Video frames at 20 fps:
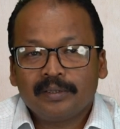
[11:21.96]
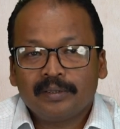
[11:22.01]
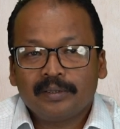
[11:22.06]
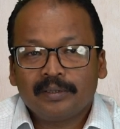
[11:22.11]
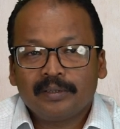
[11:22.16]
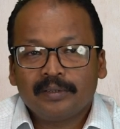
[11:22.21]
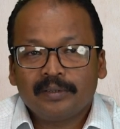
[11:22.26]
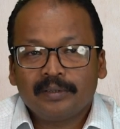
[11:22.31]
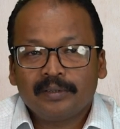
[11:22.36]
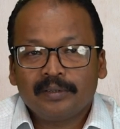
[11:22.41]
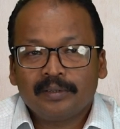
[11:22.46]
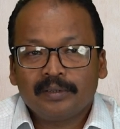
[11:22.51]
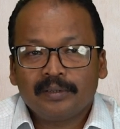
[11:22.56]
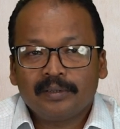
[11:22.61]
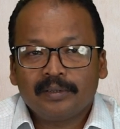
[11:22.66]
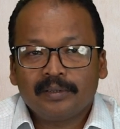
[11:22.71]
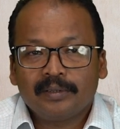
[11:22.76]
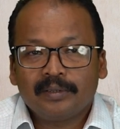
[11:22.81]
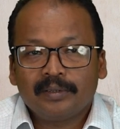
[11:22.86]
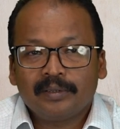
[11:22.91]

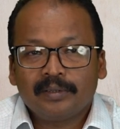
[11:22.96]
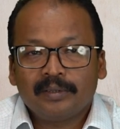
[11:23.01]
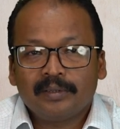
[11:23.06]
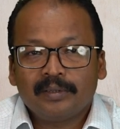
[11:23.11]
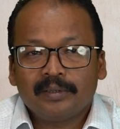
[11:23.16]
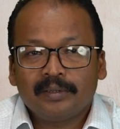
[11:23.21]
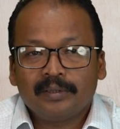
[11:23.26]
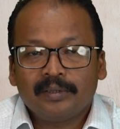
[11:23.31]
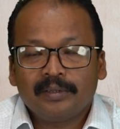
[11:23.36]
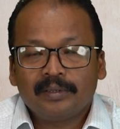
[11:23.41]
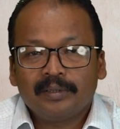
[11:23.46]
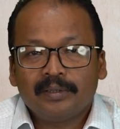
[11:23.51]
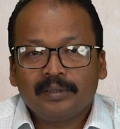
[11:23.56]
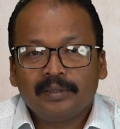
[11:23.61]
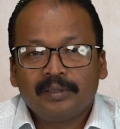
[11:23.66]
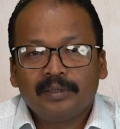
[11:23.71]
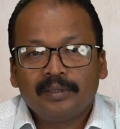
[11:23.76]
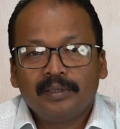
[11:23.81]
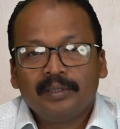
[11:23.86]
No one is speaking in this clip.